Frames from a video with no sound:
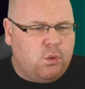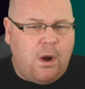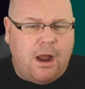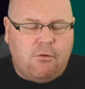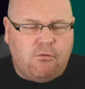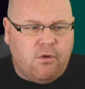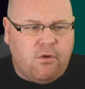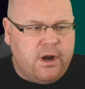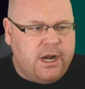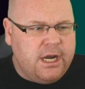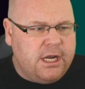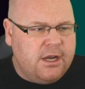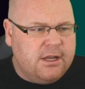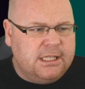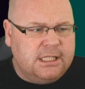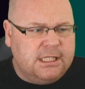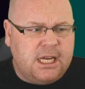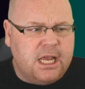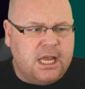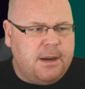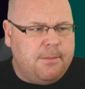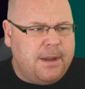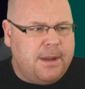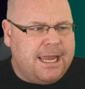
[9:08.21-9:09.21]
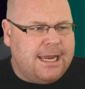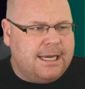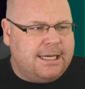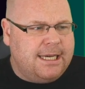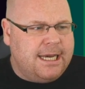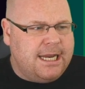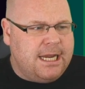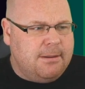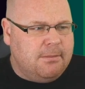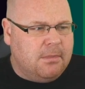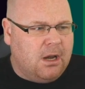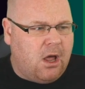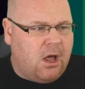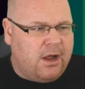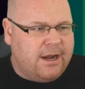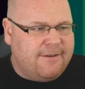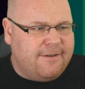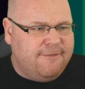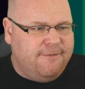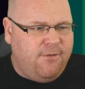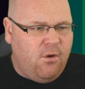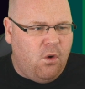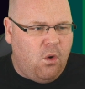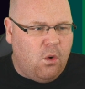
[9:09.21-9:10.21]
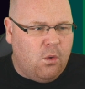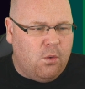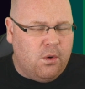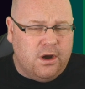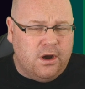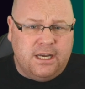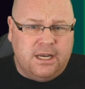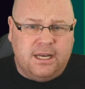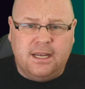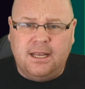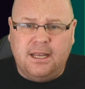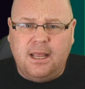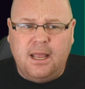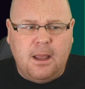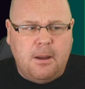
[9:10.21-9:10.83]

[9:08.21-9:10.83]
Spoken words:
where Runnigan's going to be a deep lying forward,